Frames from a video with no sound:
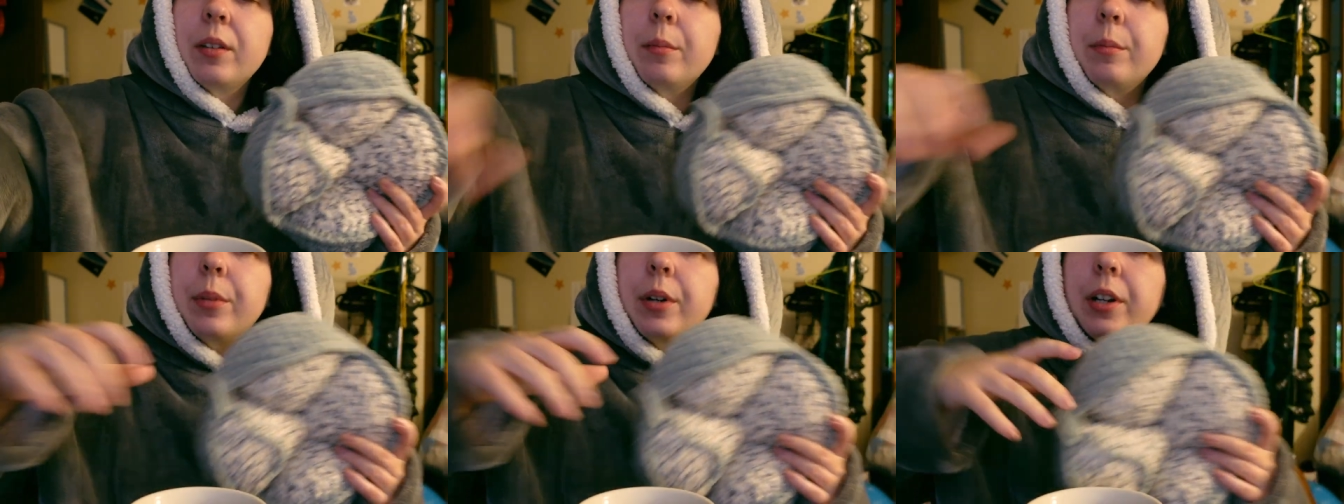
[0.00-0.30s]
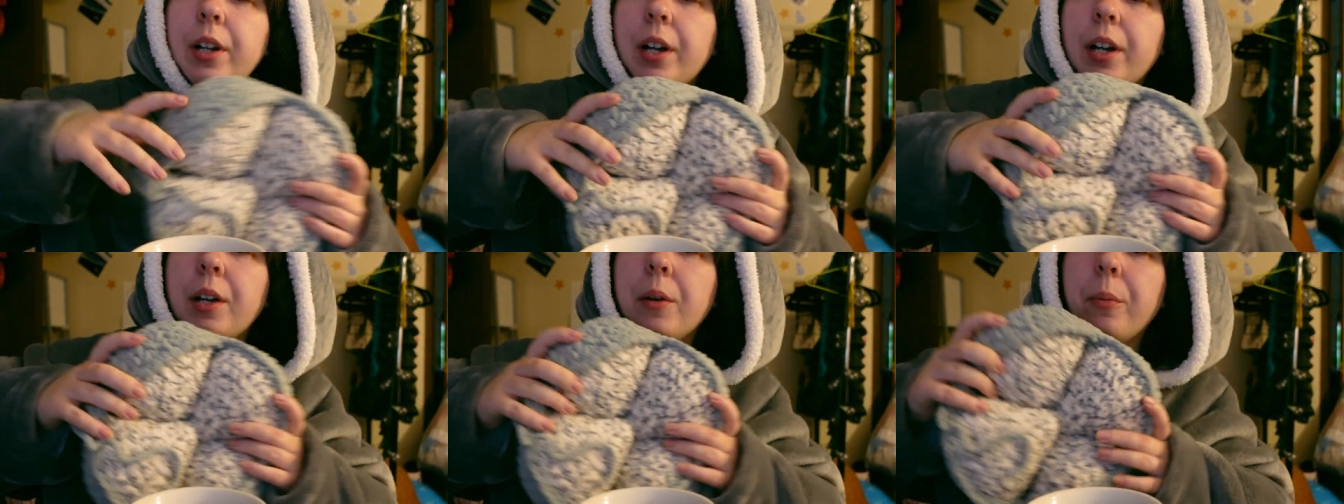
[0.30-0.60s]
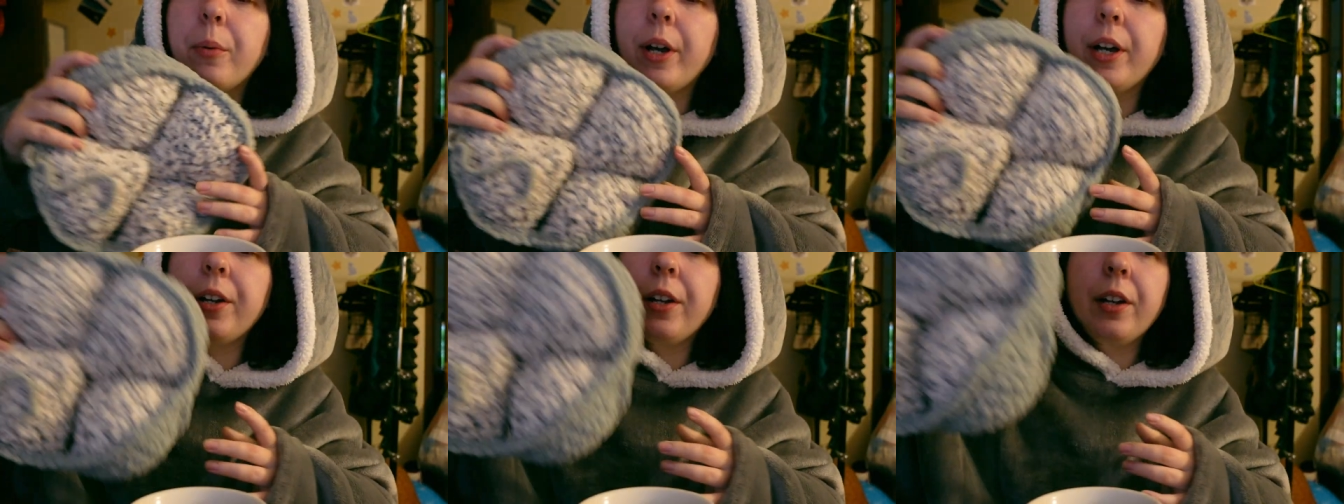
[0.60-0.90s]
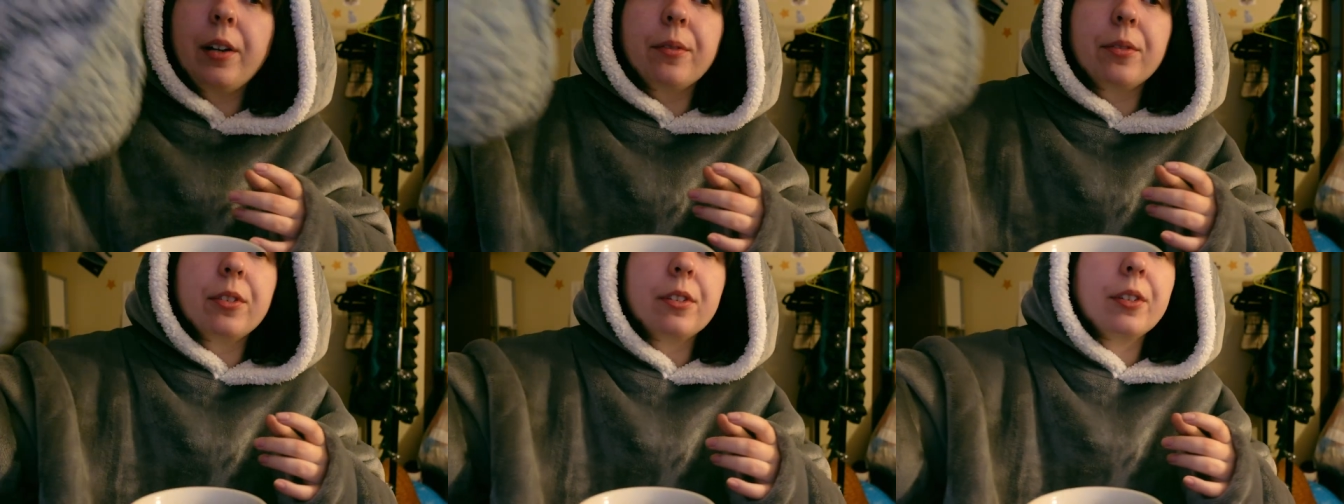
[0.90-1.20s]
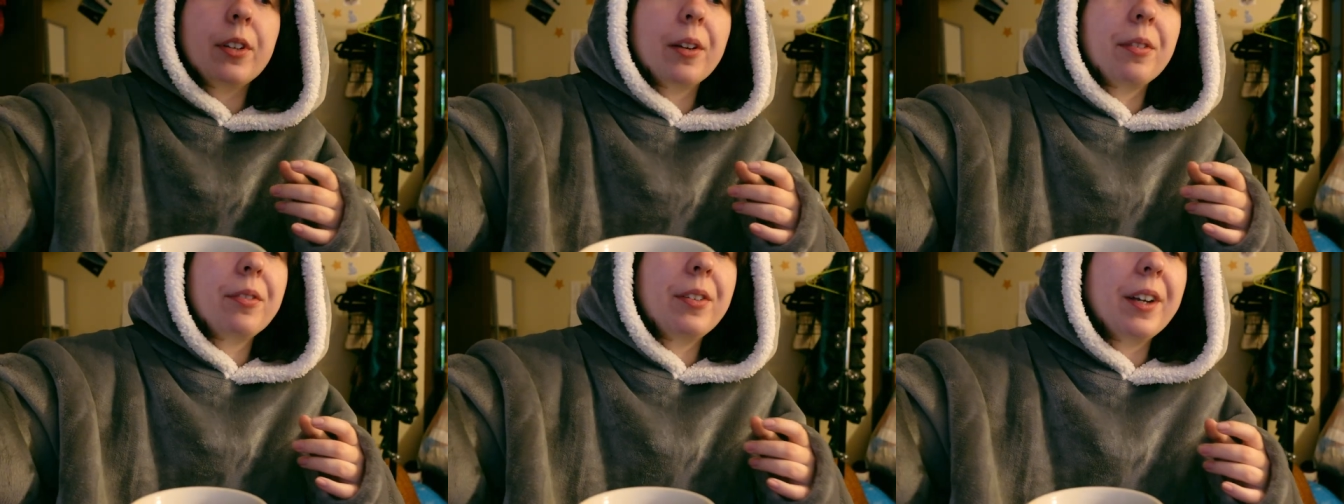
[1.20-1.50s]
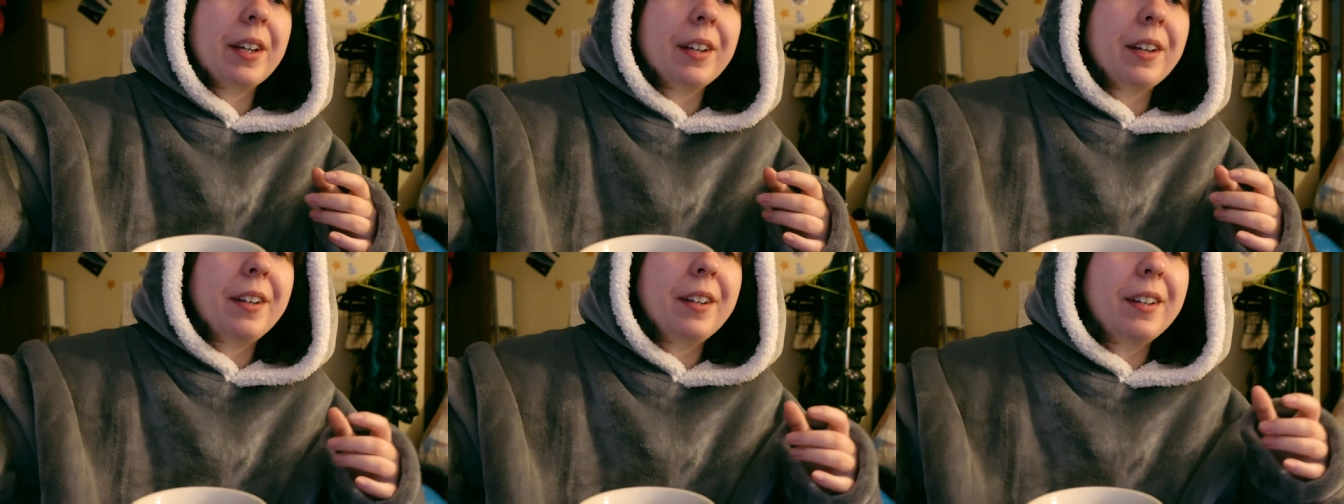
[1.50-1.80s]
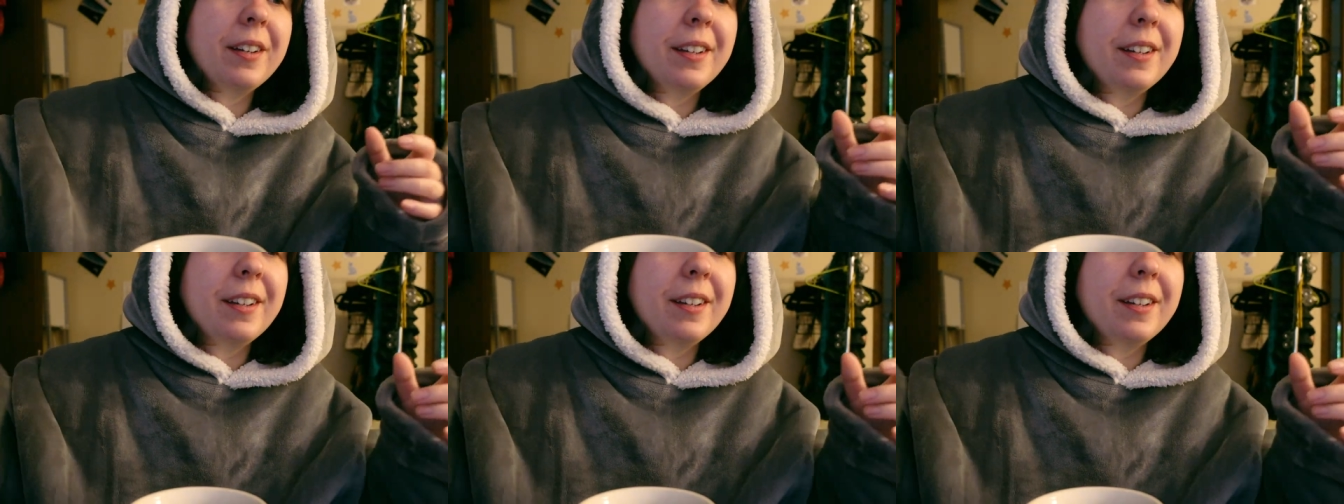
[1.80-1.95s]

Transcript: but I ran out of stuffing